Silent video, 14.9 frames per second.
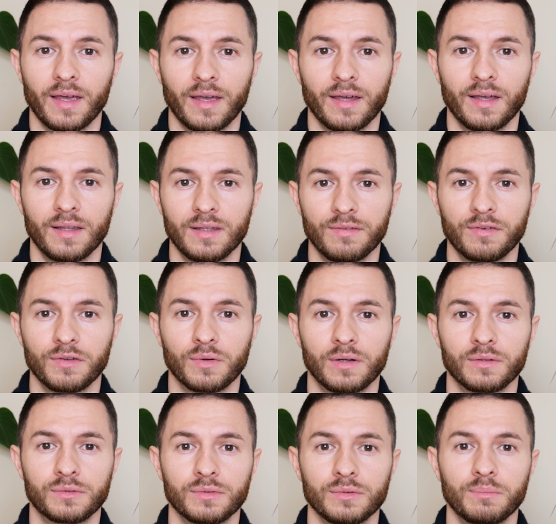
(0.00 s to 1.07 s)
and if you
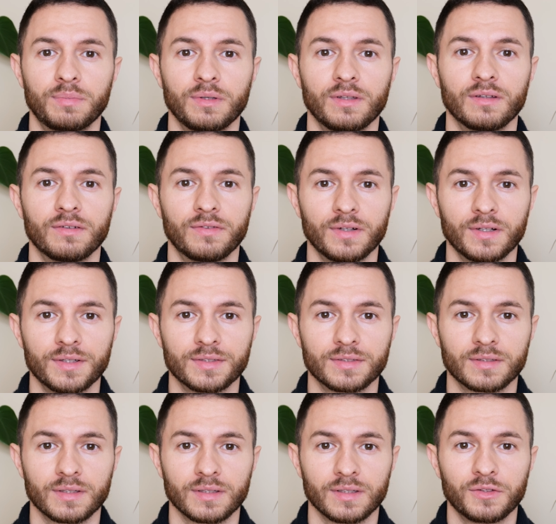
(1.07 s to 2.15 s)
want to be the
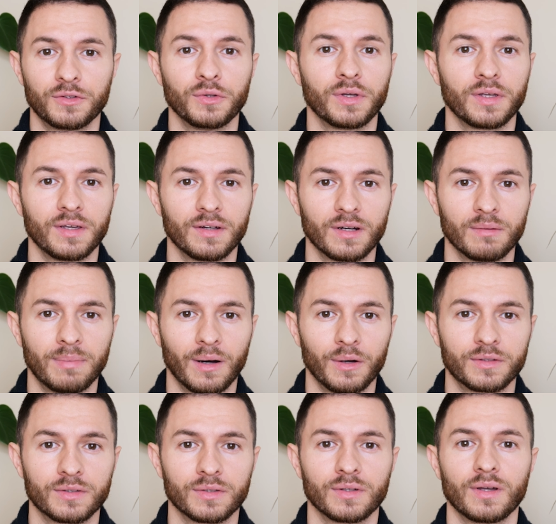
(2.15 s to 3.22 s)
first to hear
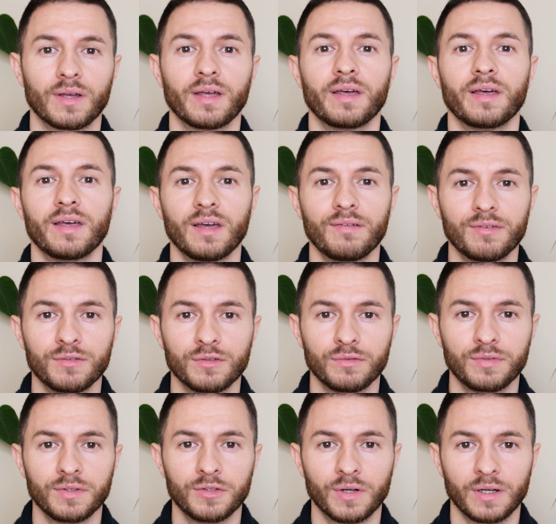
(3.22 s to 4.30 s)
about every new
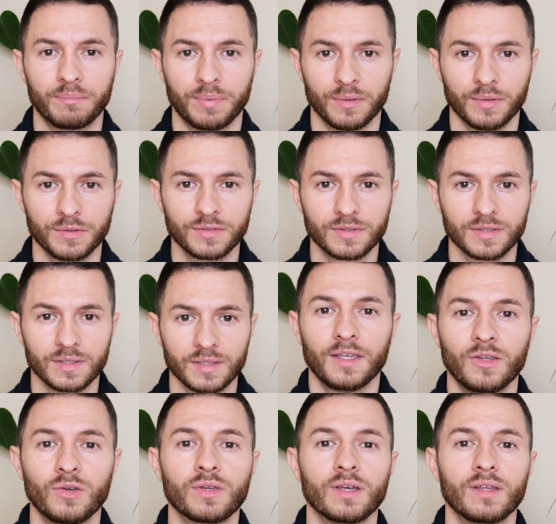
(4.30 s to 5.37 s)
video I post,
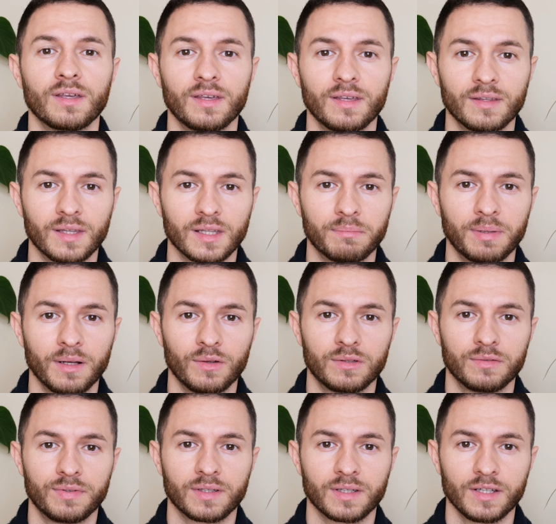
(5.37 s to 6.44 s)
you can hit that bell
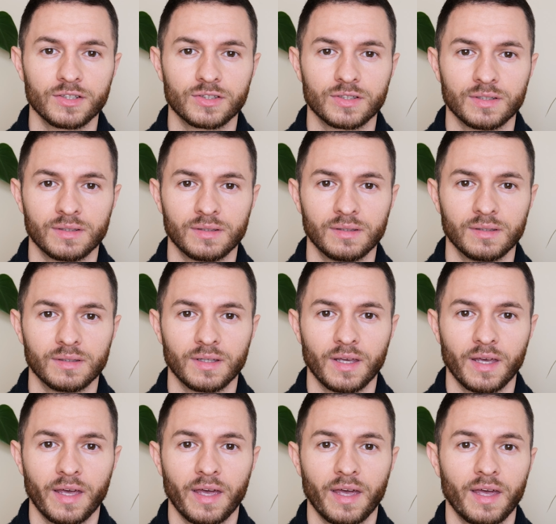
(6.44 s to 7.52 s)
notification
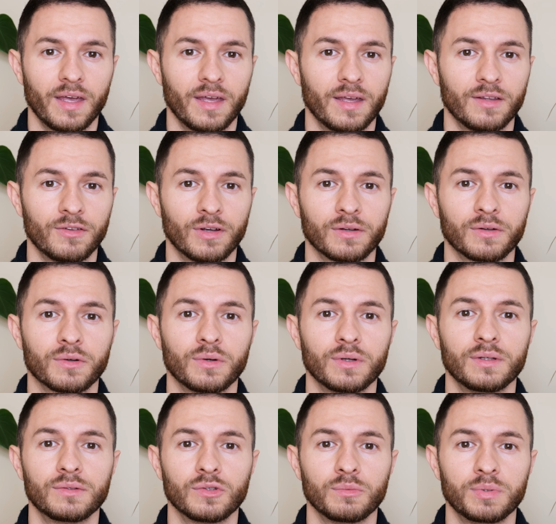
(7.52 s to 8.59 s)
and you are
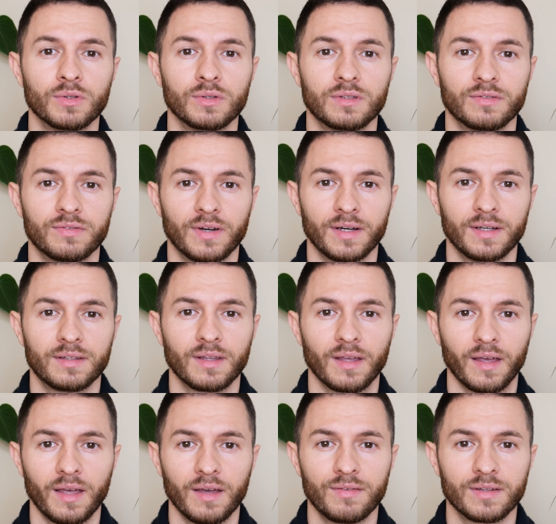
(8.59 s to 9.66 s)
going to be notified
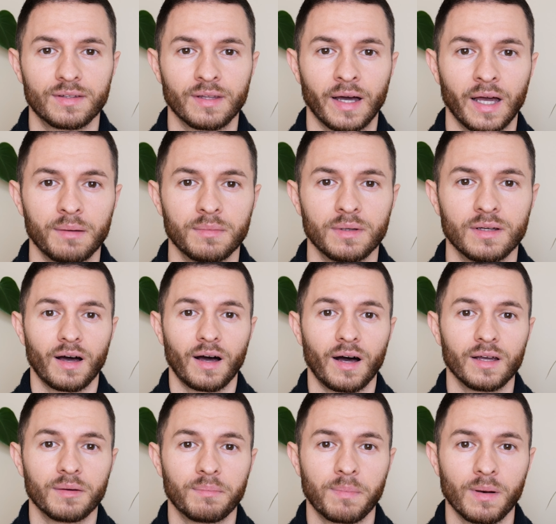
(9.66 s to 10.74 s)
every time
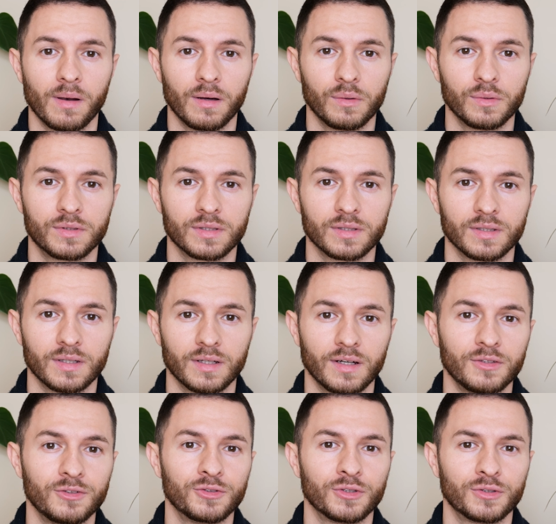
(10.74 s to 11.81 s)
I upload a
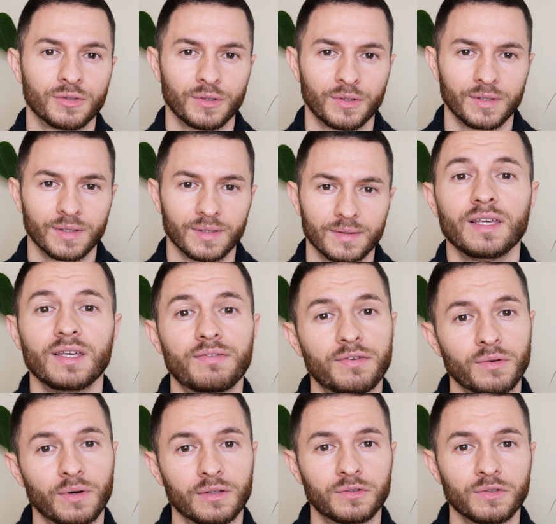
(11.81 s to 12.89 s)
new tutorial. If
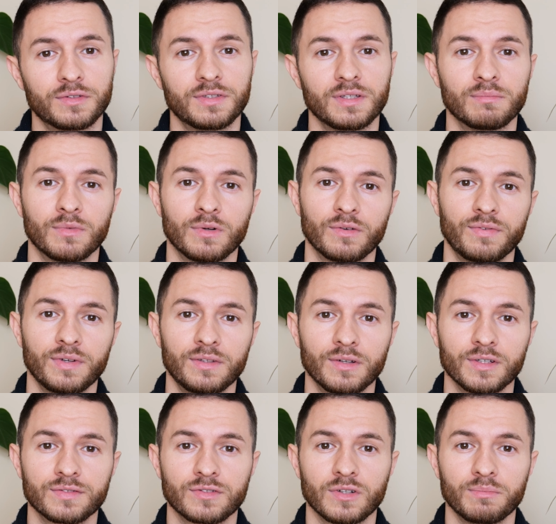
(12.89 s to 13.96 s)
you want to see more
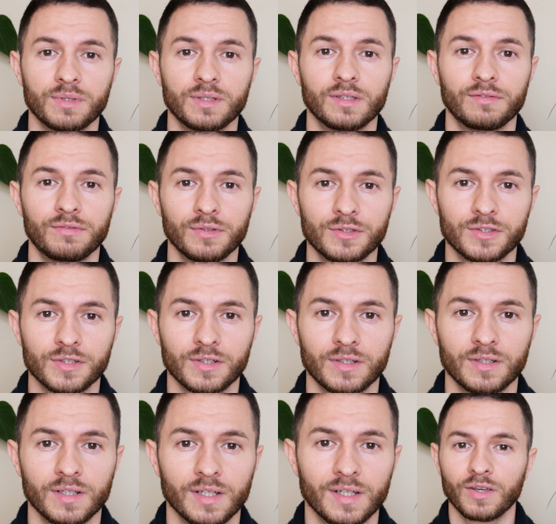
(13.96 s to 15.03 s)
videos from me in the
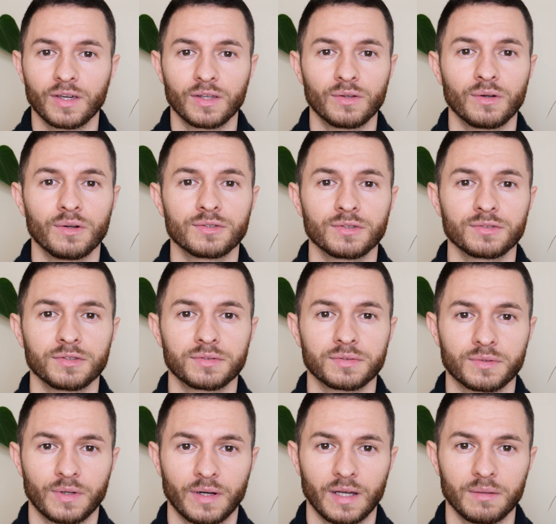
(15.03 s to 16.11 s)
future, you can also
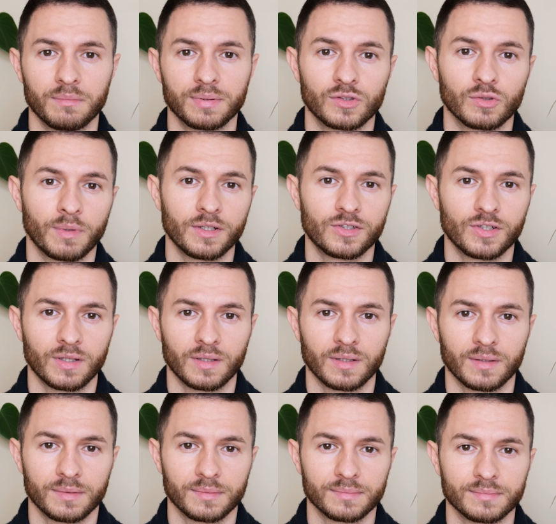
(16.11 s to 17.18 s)
subscribe to my
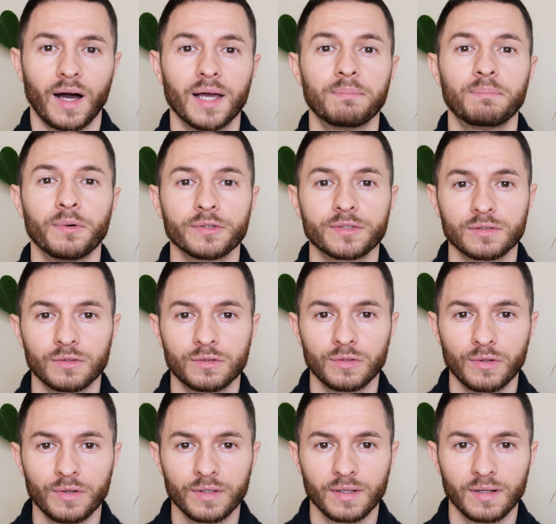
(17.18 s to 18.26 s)
channel. I post a
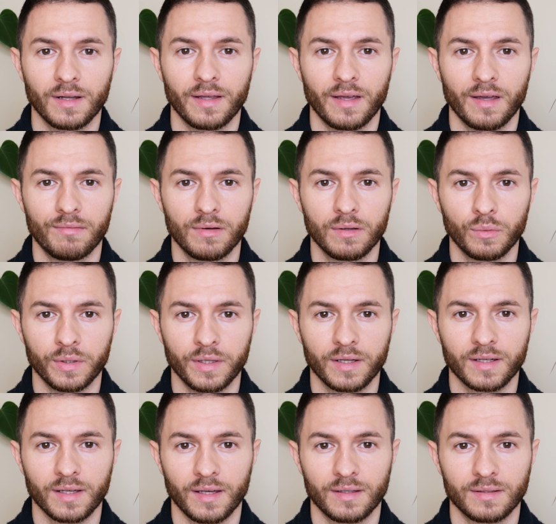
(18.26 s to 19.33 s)
tutorial every
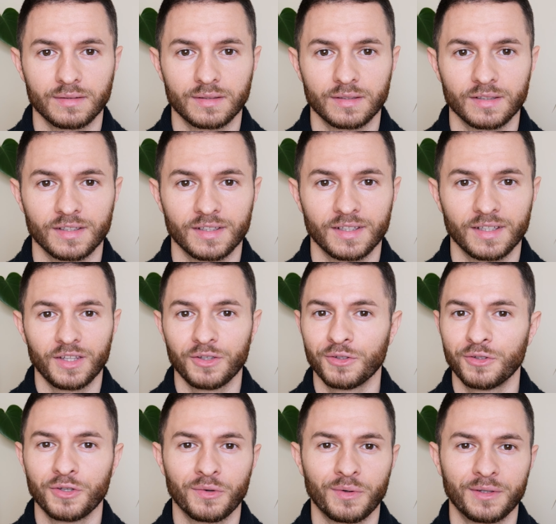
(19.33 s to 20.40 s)
week and you
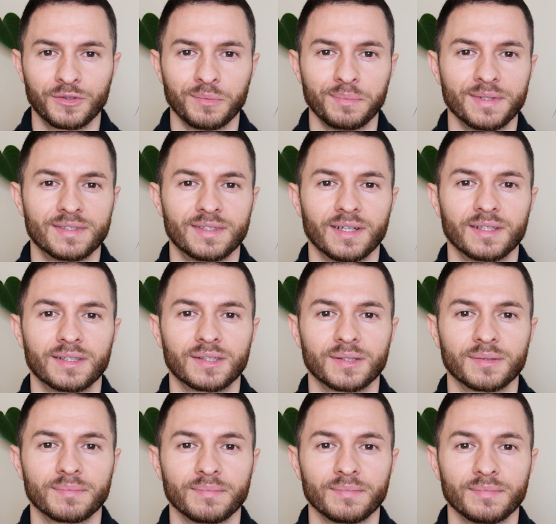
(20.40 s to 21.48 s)
don't want to miss that.
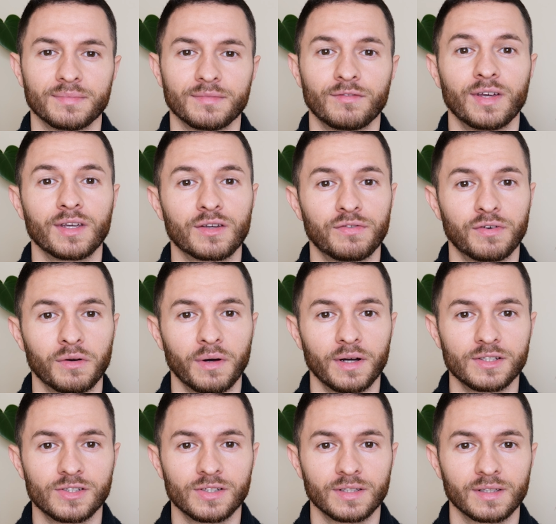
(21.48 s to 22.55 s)
Thank you for
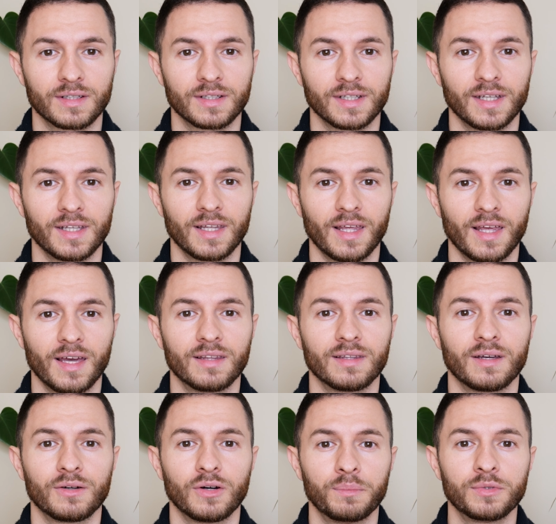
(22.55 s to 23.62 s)
watching, and
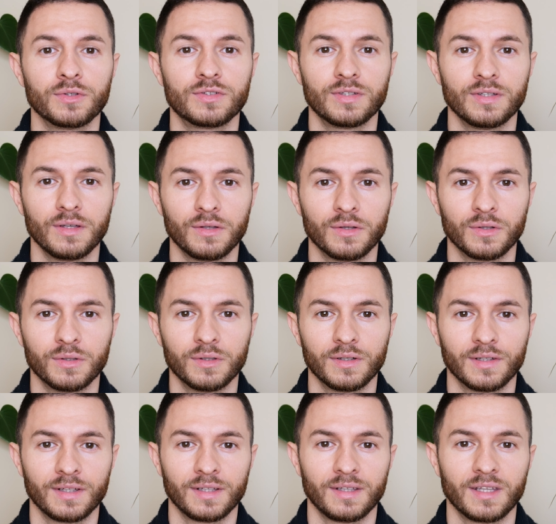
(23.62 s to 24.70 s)
I hope to see you
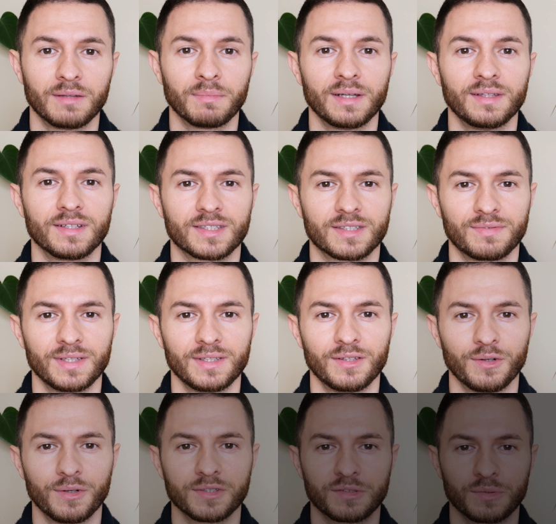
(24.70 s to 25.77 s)
in my next video